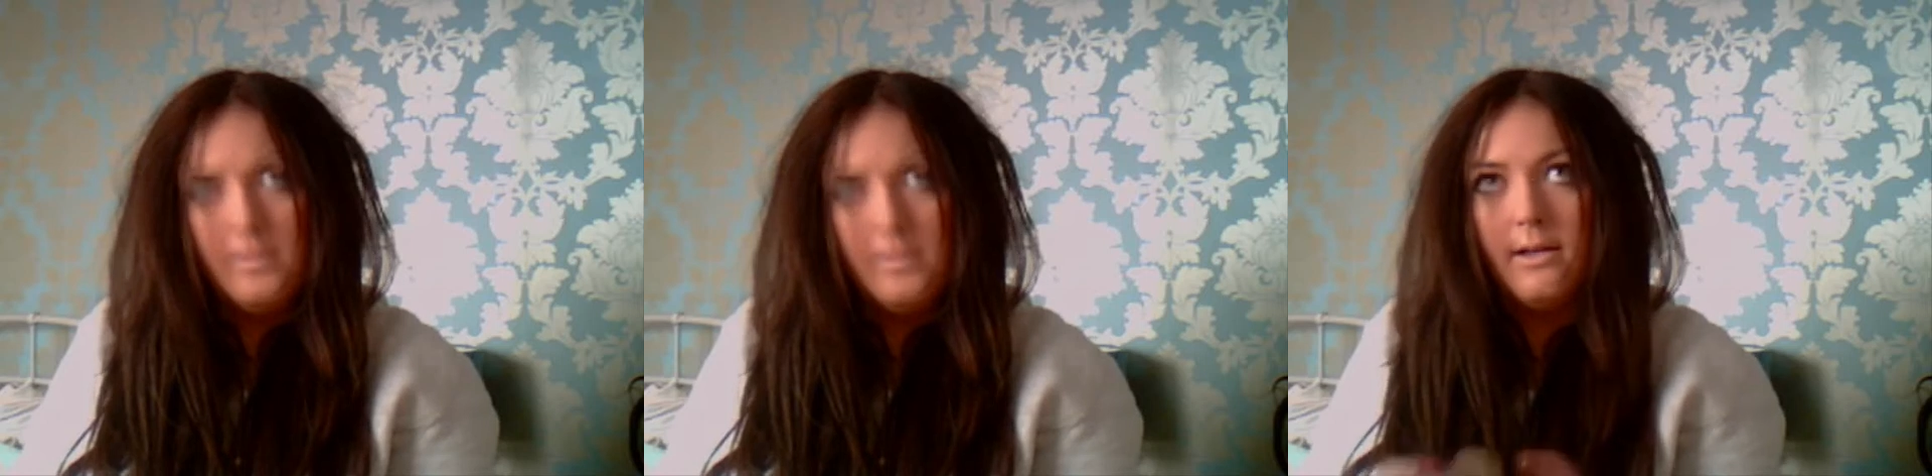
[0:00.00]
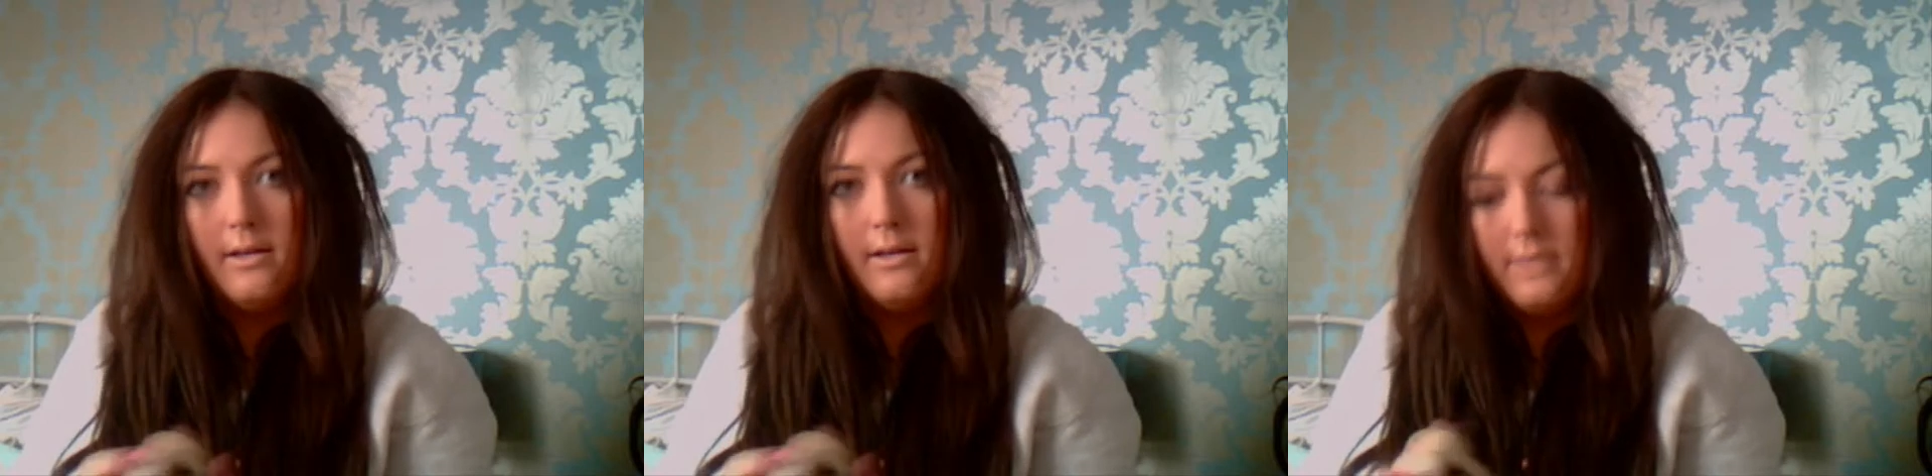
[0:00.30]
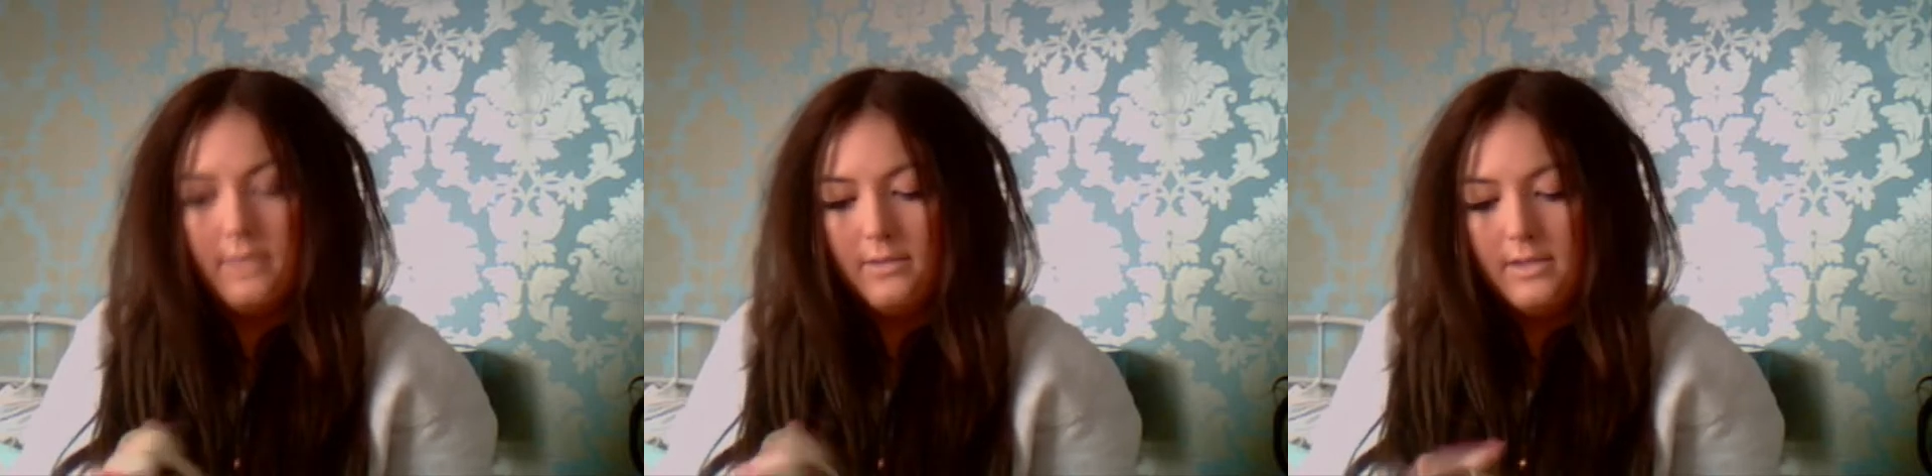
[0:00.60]
but I love
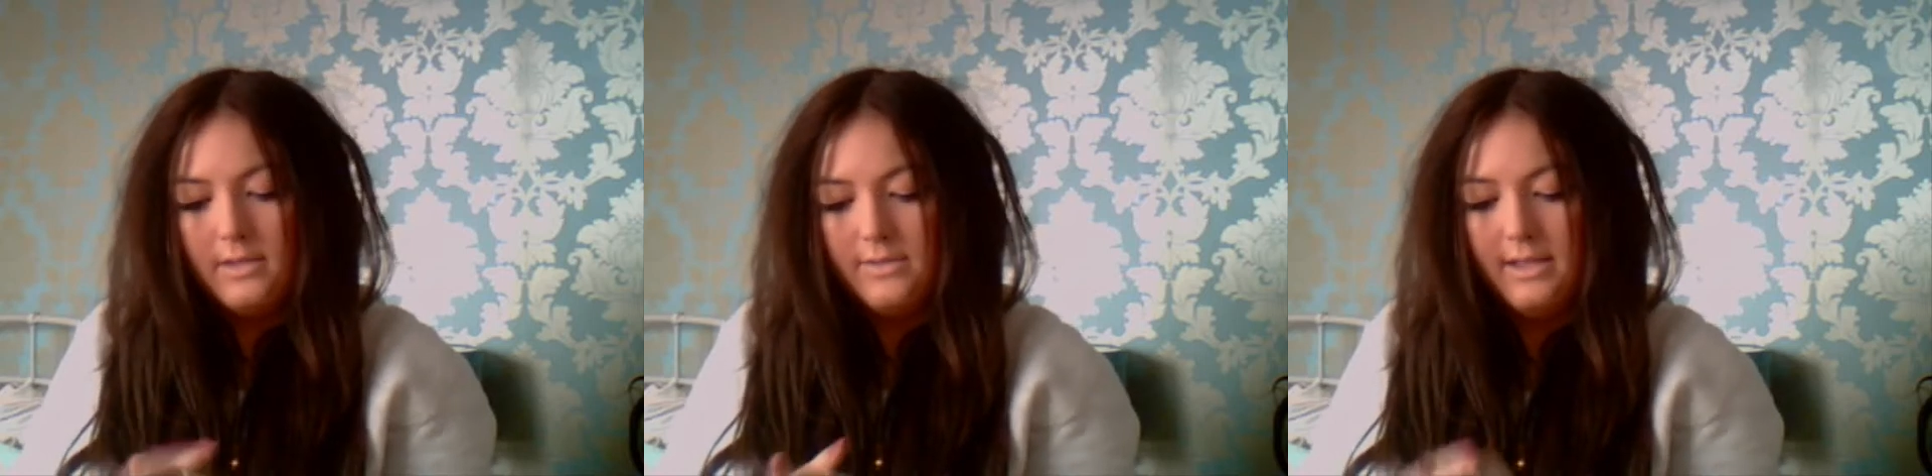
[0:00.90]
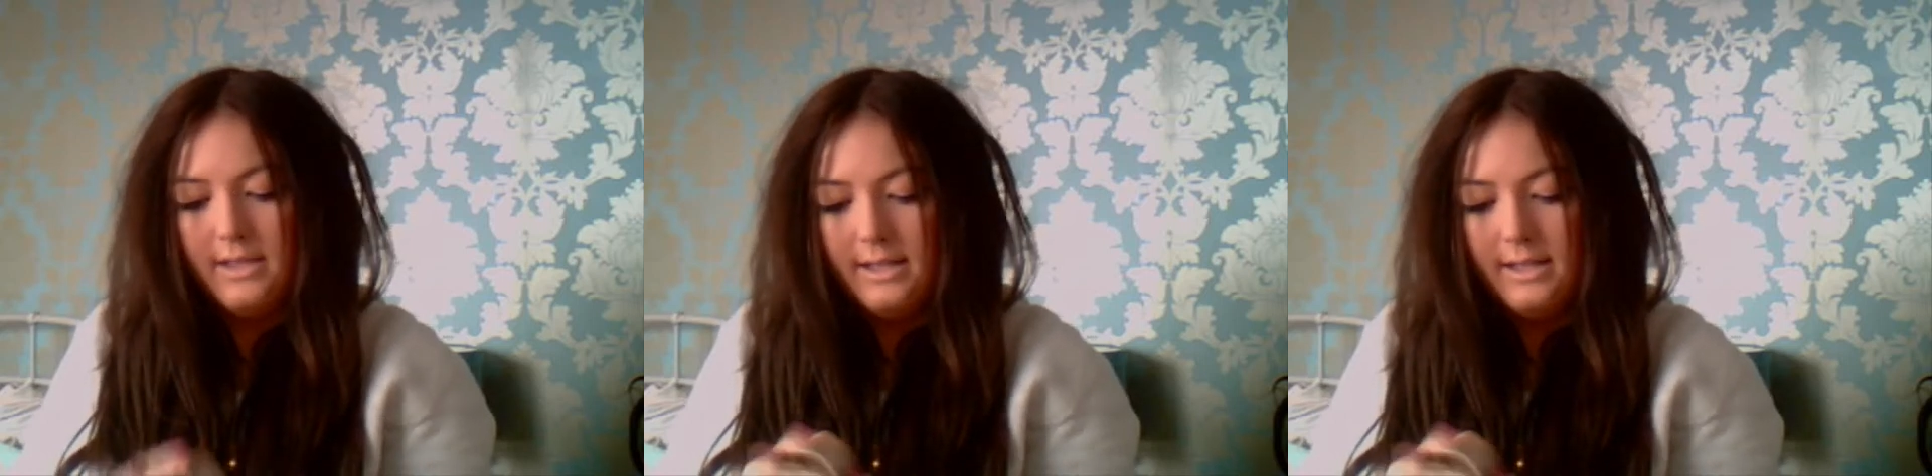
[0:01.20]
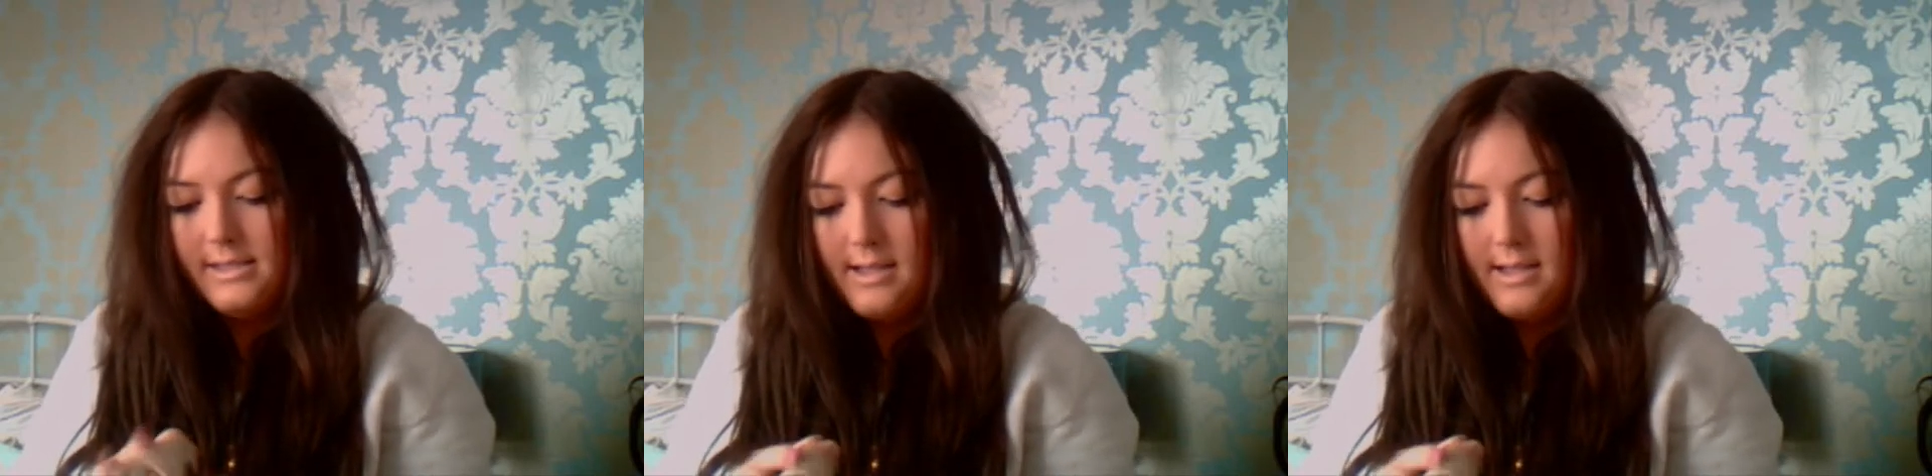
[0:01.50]
it. It's really nice.